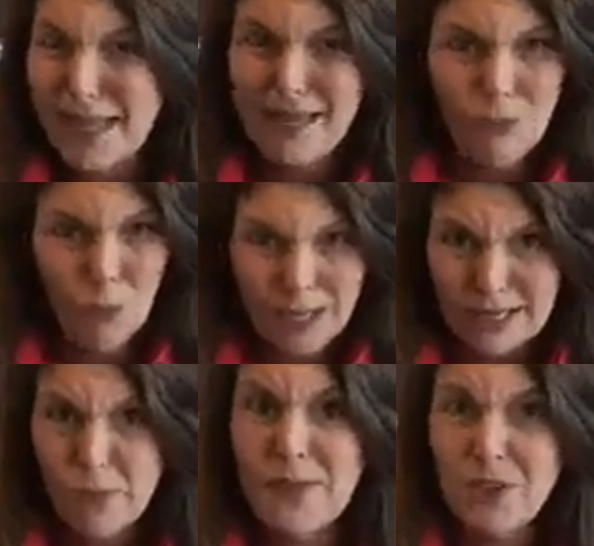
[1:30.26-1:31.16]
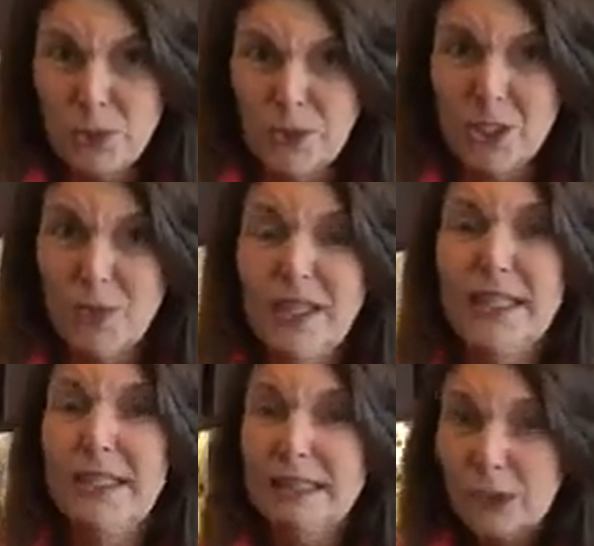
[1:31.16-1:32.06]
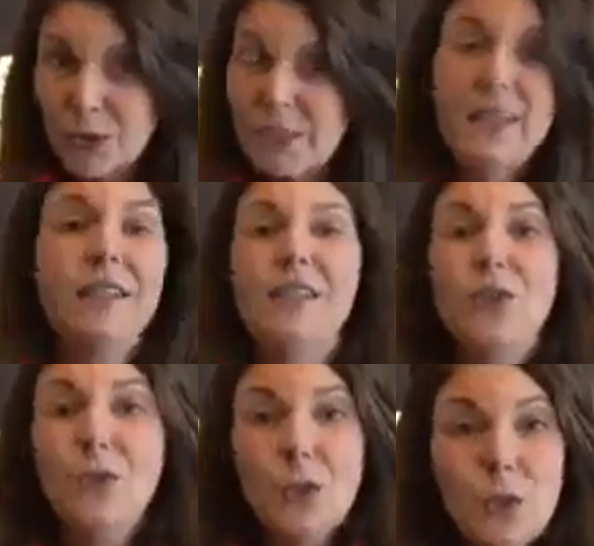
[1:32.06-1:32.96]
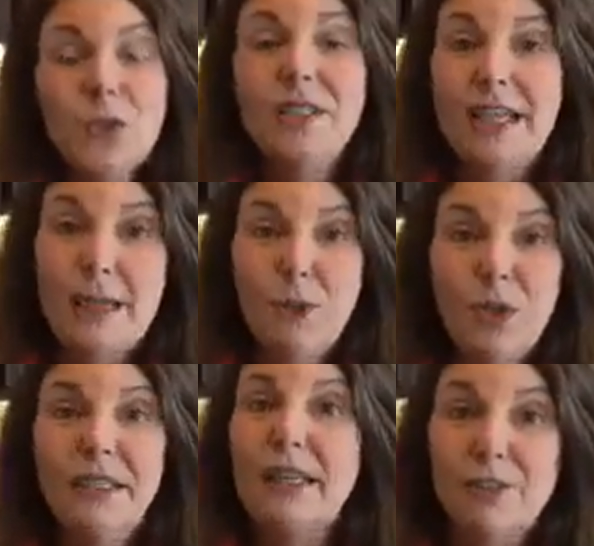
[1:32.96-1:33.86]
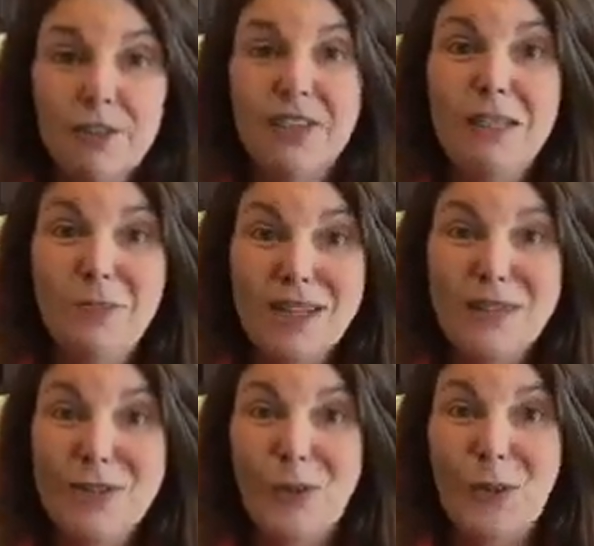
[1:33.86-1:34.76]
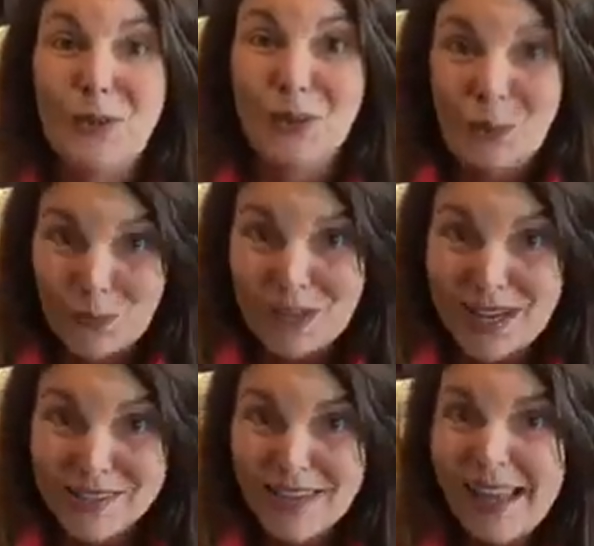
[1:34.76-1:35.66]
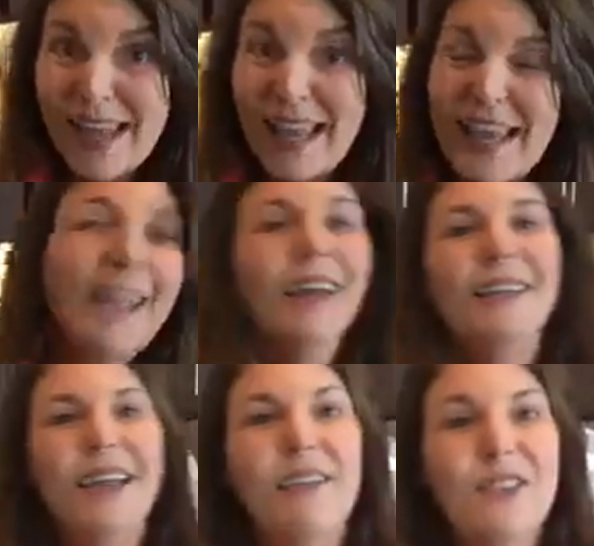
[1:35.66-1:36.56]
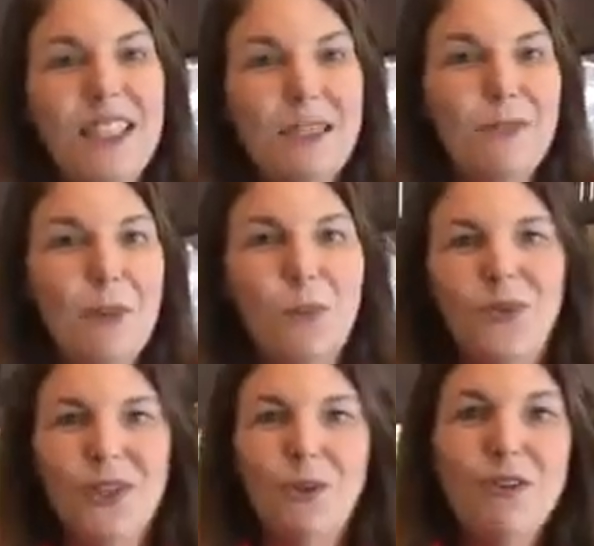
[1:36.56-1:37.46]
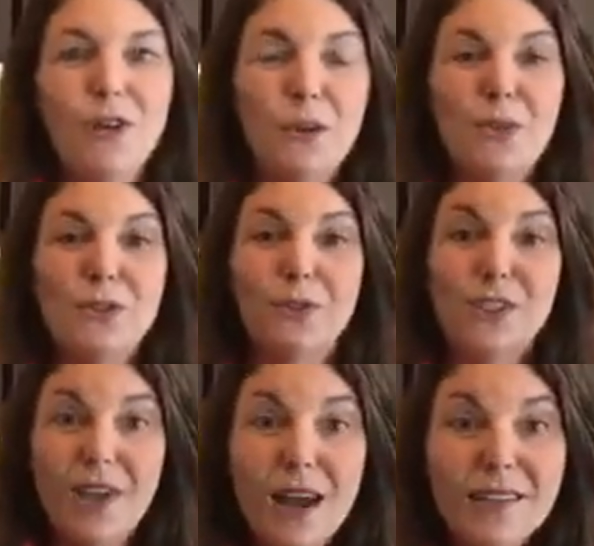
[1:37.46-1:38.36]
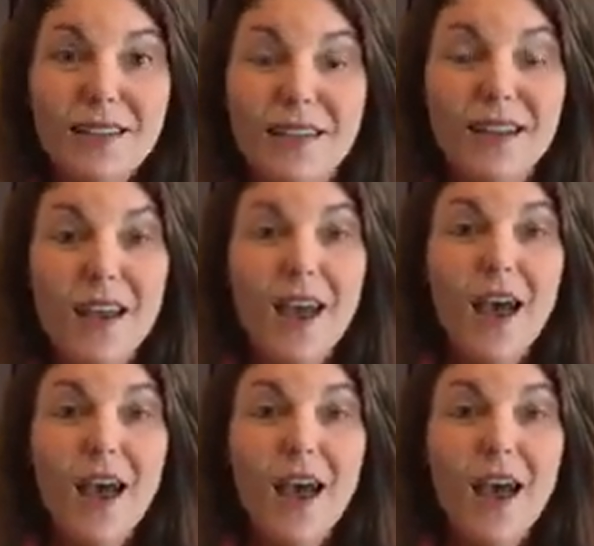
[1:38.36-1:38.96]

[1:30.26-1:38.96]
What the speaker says: And what I love about this recipe, it literally is to the table in like 15 minutes or less. And I've teamed up with Dairy Farmers of Wisconsin